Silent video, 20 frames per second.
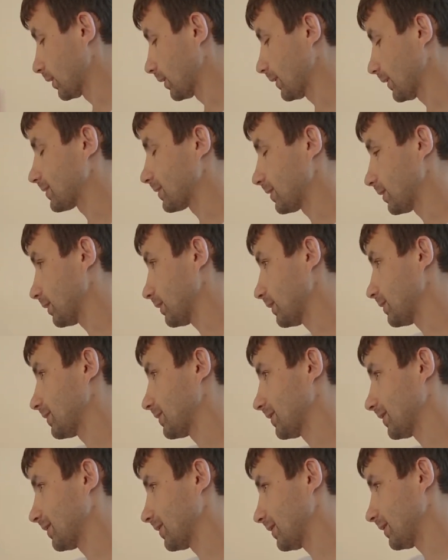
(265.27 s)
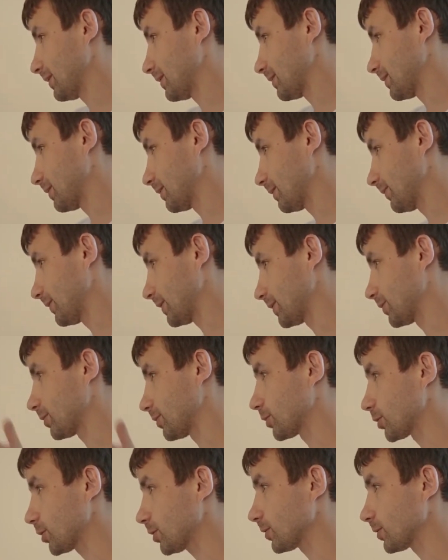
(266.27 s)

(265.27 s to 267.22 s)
as Victor